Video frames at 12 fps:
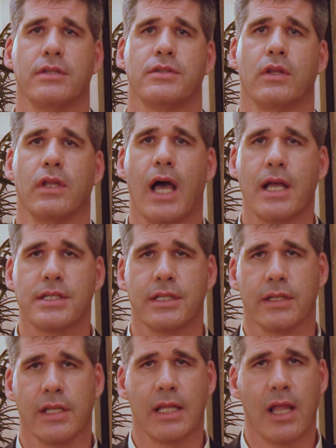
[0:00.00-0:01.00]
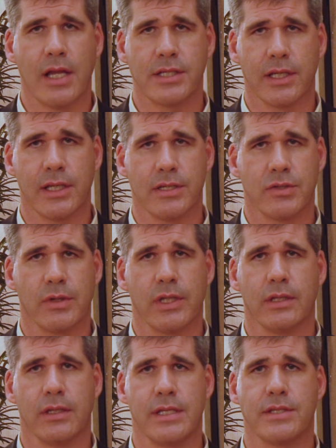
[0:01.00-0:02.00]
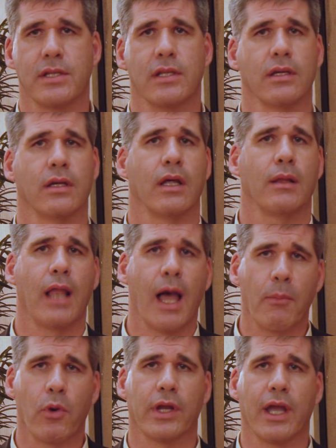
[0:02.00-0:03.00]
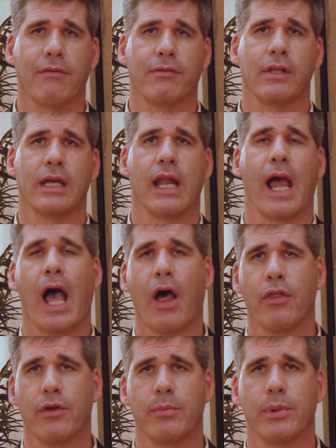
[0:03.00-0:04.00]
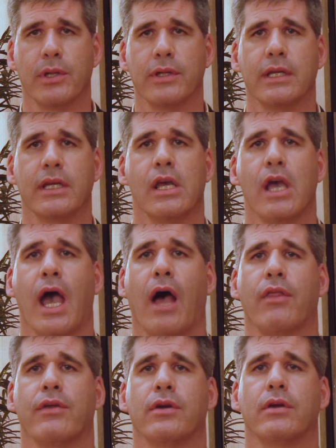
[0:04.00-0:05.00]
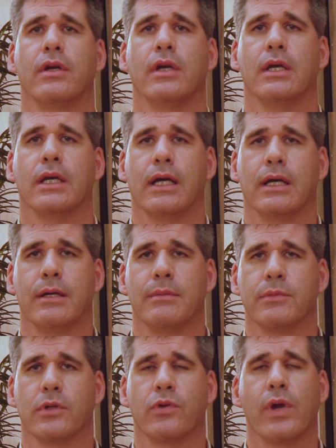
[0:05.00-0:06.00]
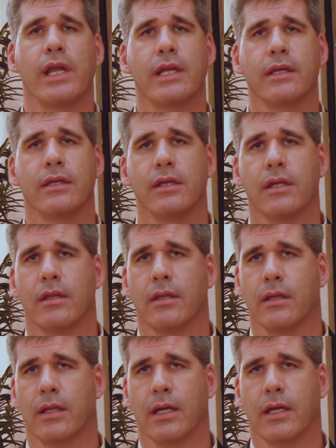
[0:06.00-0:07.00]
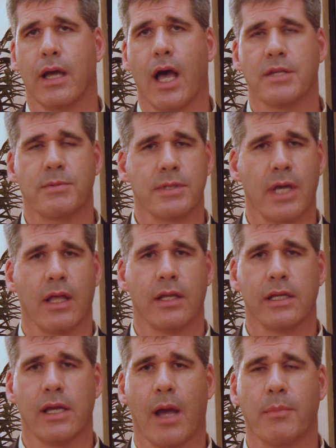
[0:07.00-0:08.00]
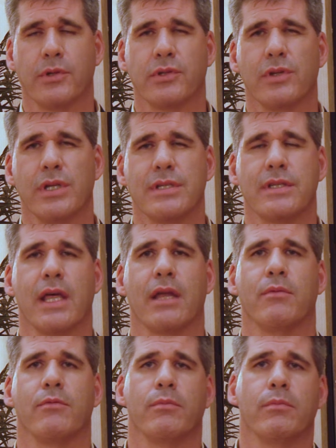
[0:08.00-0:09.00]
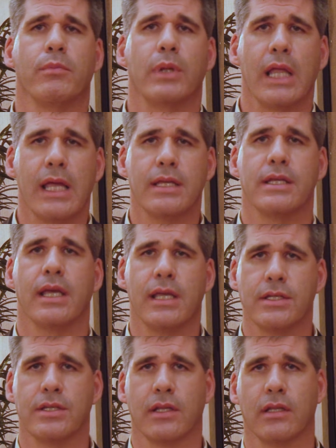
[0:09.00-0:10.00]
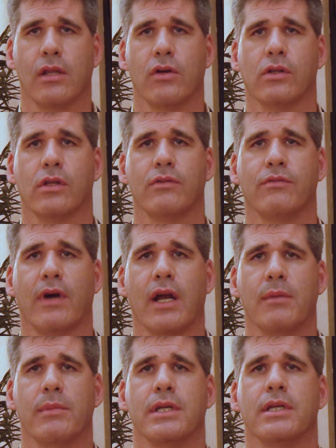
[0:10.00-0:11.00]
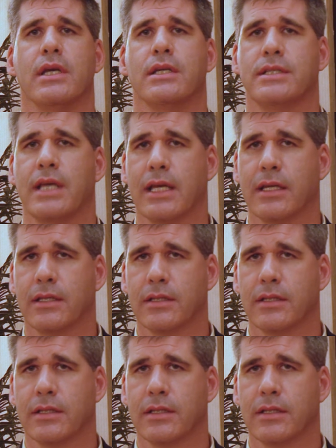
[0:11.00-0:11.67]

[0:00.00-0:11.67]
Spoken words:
So the lodging industry needs to look a lot more carefully at how they're building, how they're creating hospitality opportunities that blend into the local environment, take